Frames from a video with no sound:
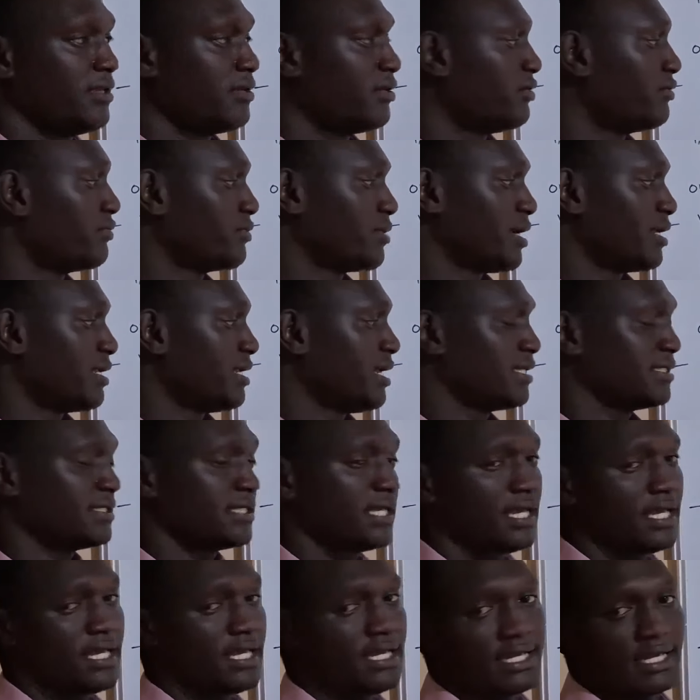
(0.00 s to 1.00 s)
Or you can just
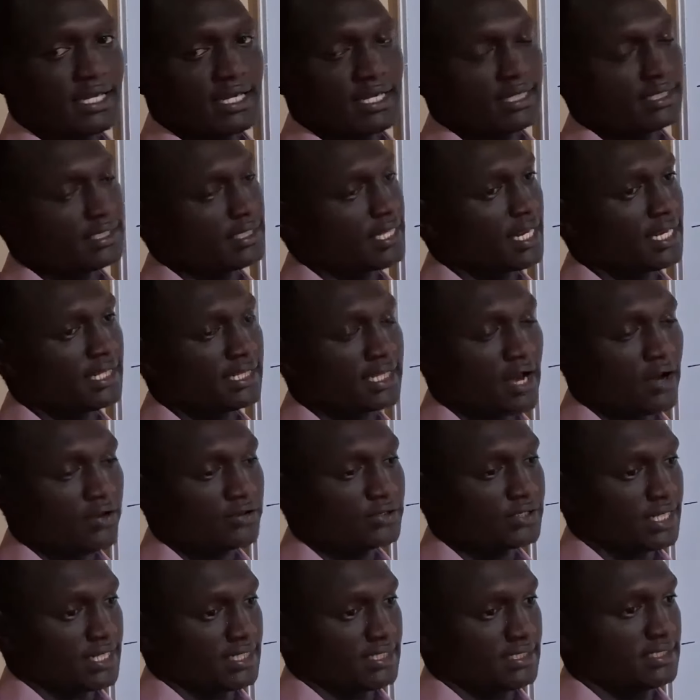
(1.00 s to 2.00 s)
say
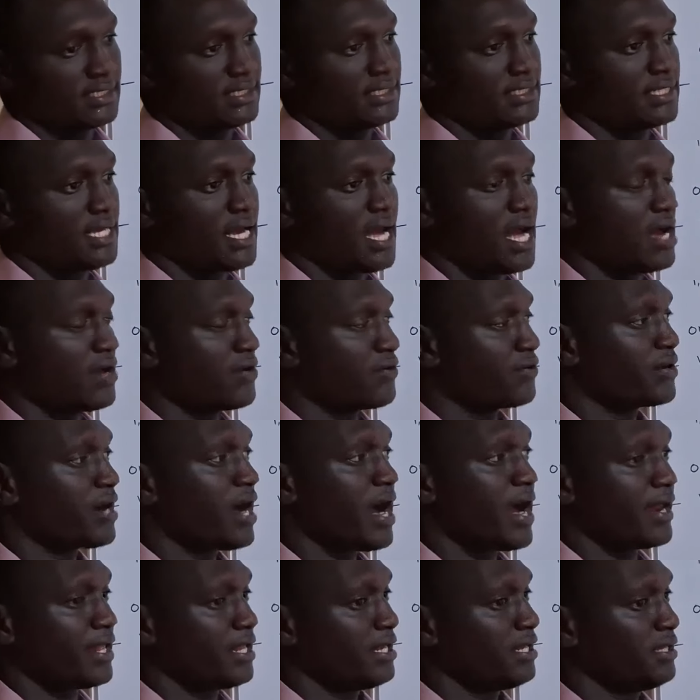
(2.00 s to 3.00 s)
10,000s are
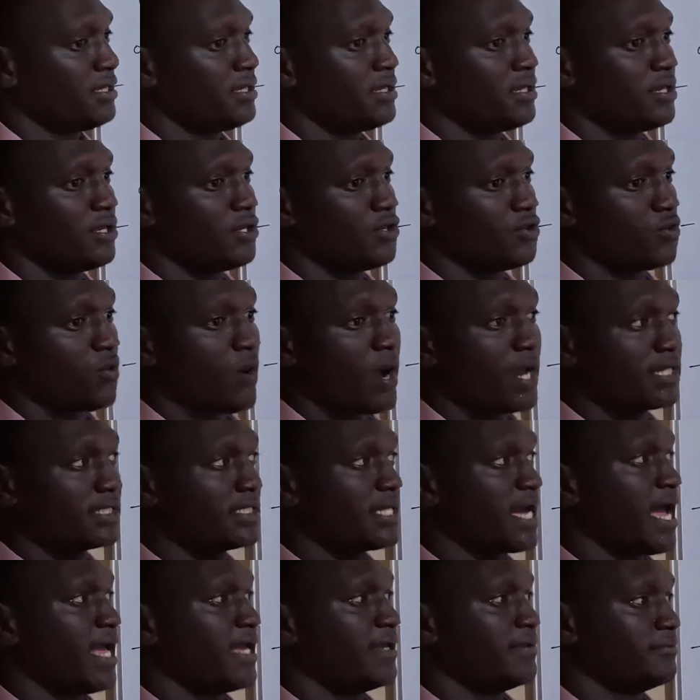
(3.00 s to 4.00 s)
occurring one
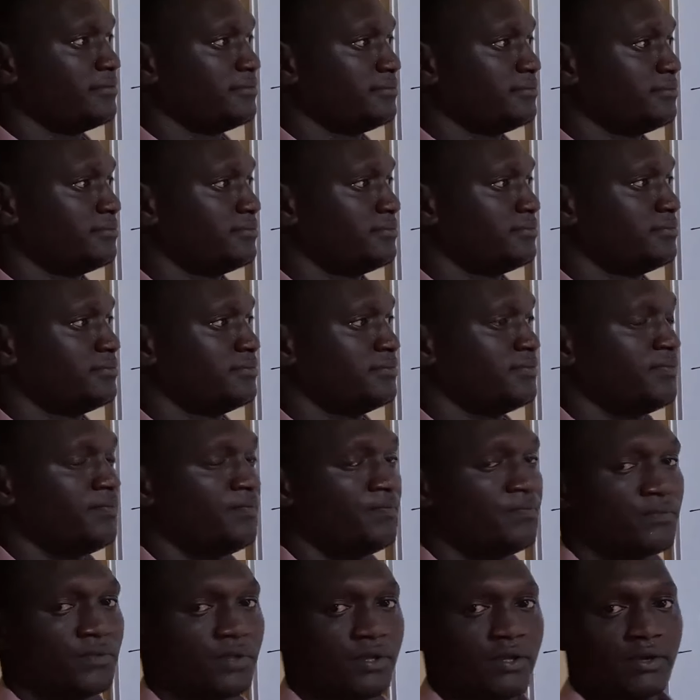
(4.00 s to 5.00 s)
time,
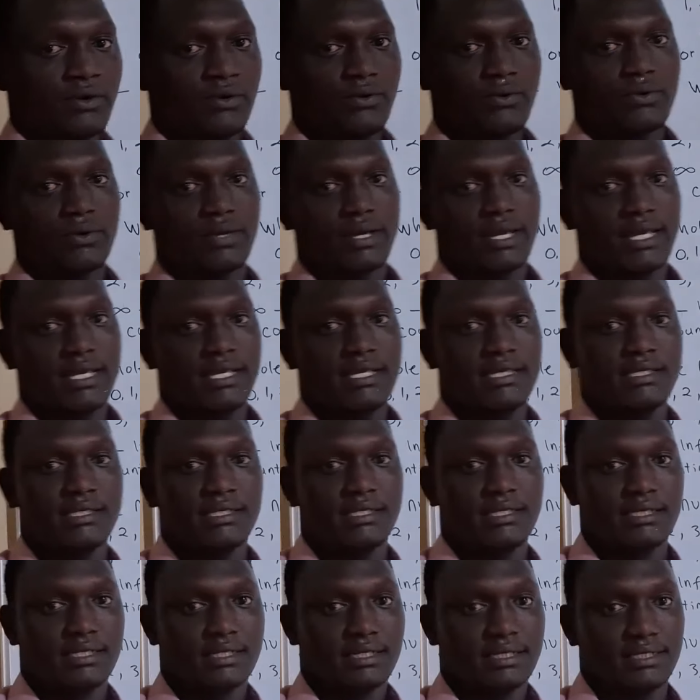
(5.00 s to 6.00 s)
okay?
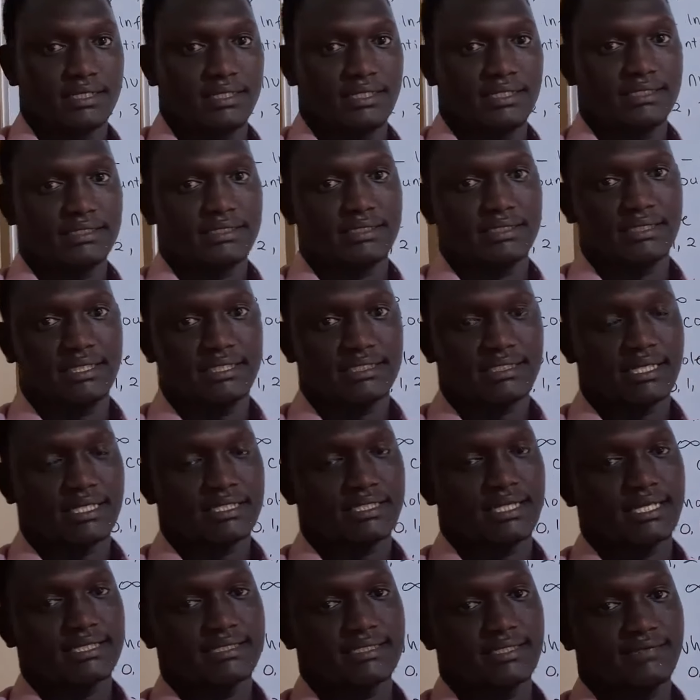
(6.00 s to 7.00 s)
These are
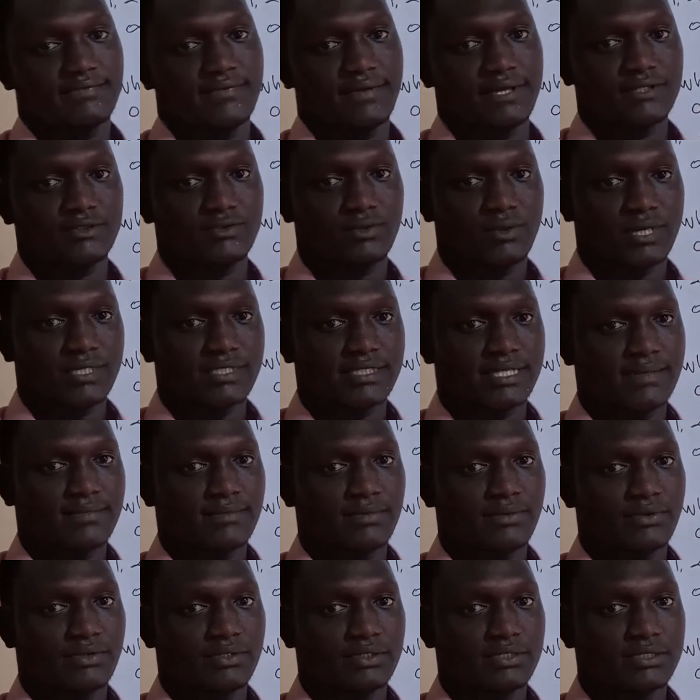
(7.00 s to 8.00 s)
just the first two
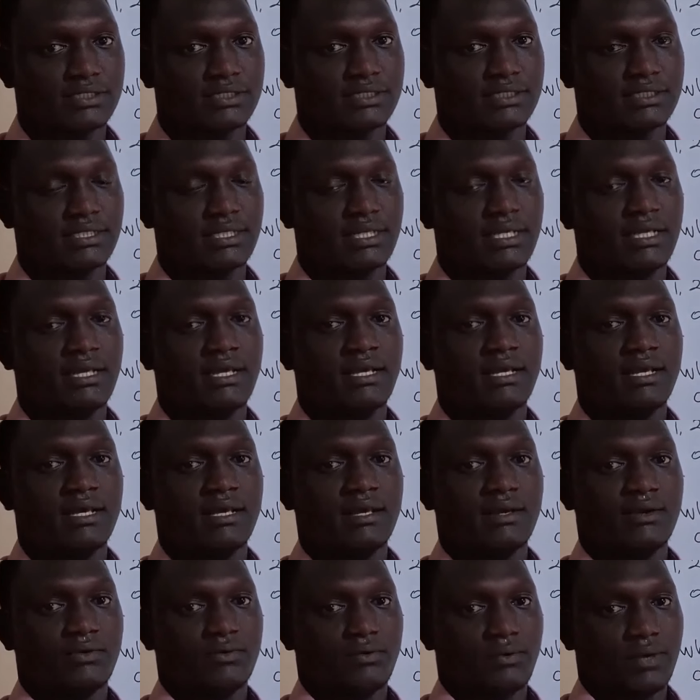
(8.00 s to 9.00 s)
examples.
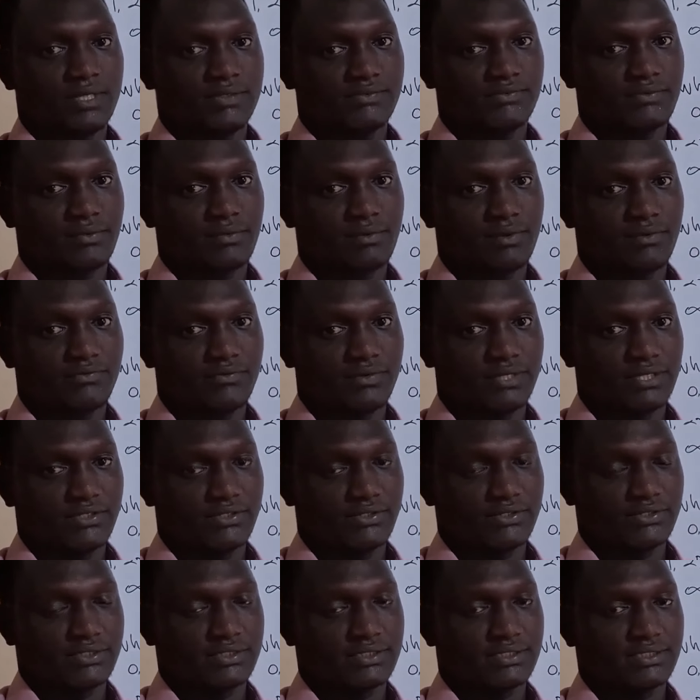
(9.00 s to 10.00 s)
Wait for more
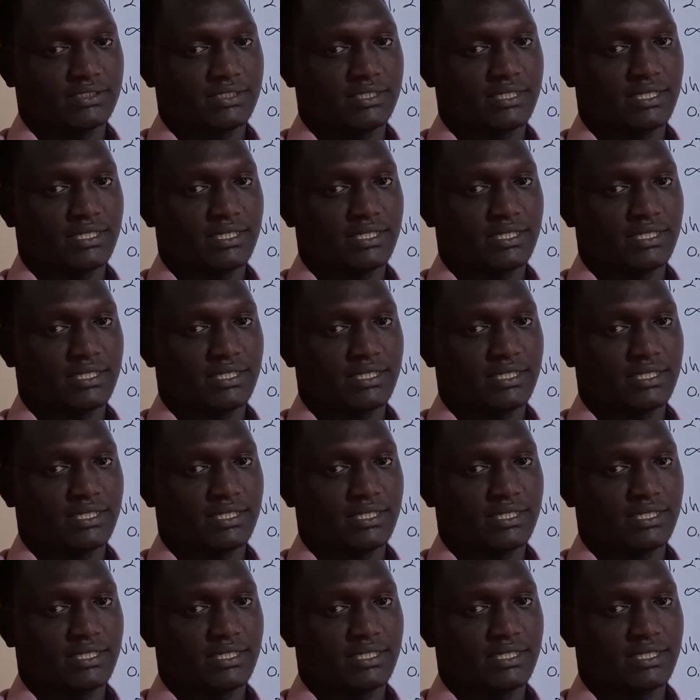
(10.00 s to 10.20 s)
videos.